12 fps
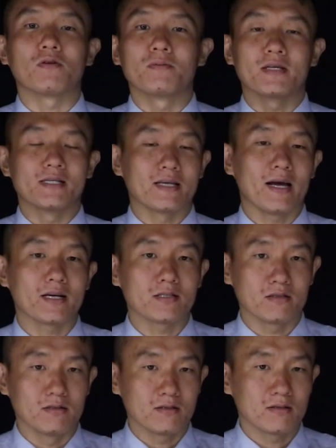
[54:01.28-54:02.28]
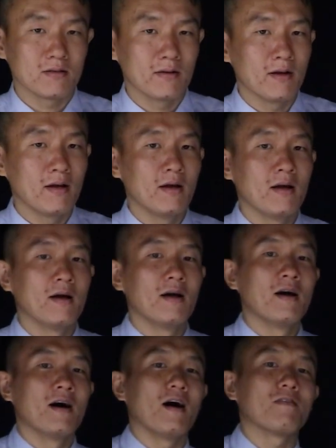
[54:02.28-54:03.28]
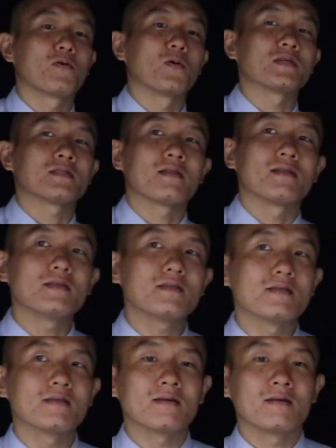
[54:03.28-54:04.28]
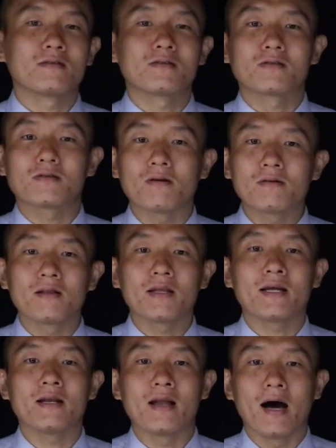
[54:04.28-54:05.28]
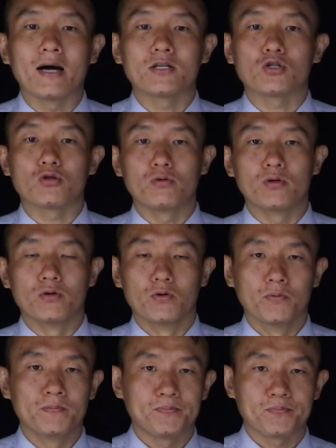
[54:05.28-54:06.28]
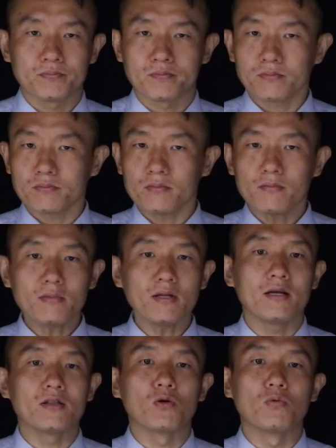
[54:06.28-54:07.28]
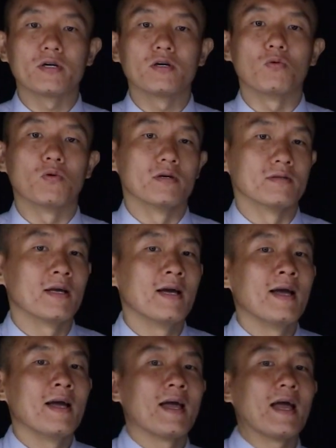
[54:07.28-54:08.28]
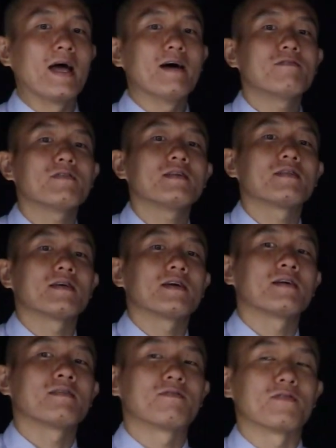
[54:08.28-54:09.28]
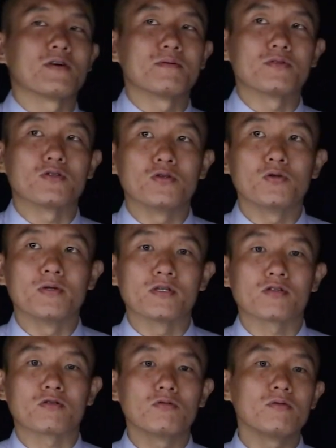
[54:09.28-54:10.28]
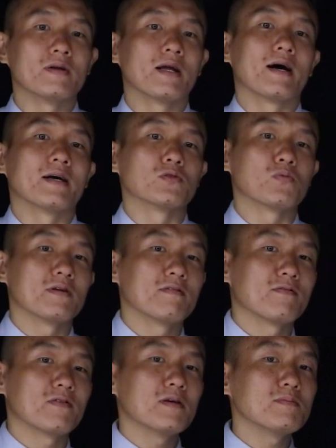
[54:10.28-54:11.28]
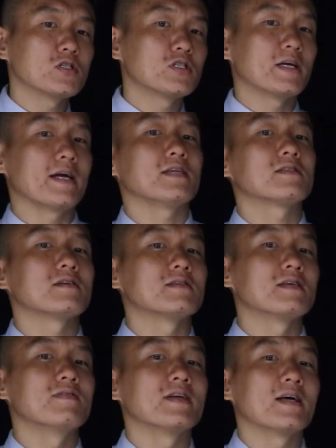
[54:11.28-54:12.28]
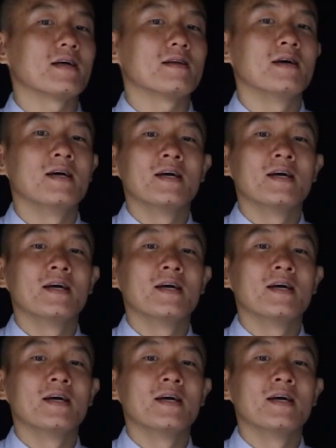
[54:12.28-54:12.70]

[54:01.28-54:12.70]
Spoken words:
from these actions. Of course, this is certainly not true in the real world. Everything firms do is scrutinized. When firms change their dividend,